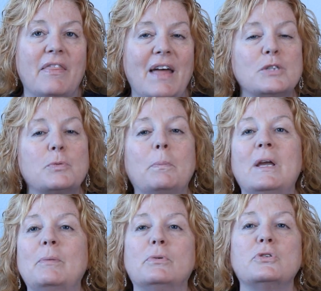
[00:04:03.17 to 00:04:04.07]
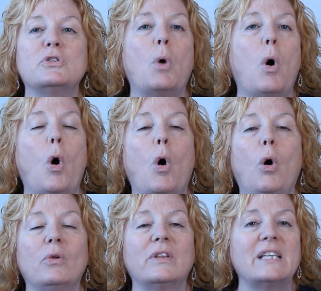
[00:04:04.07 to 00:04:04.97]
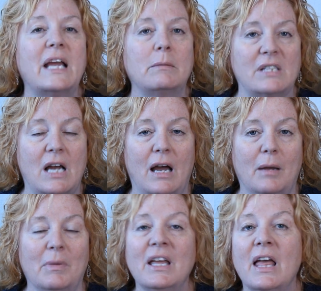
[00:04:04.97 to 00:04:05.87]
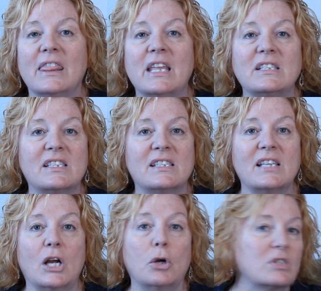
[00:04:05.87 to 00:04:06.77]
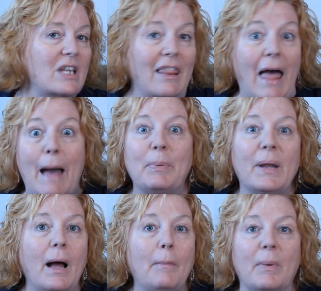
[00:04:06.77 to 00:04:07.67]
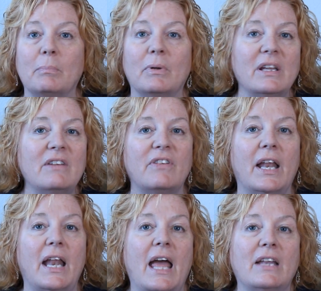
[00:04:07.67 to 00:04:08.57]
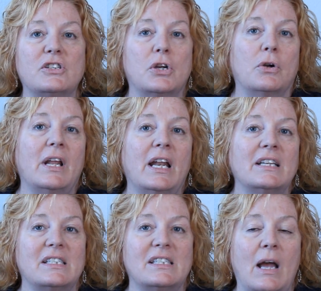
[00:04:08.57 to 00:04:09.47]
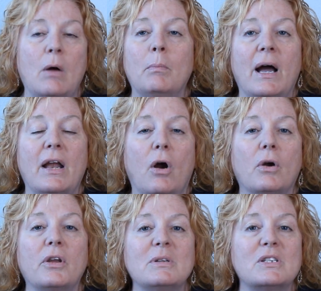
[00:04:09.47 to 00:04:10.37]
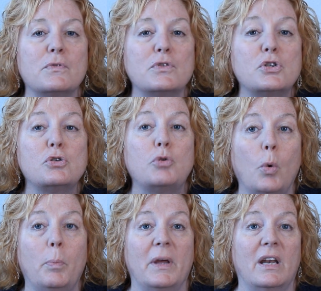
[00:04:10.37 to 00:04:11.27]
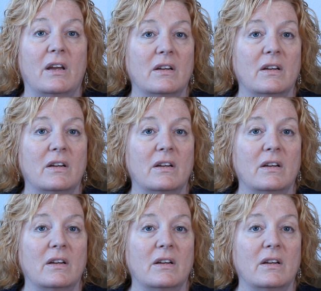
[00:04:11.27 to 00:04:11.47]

That's what people do all the damn time. Then suckers lap it up and believe it and turn it into soundbite arguments of stupid.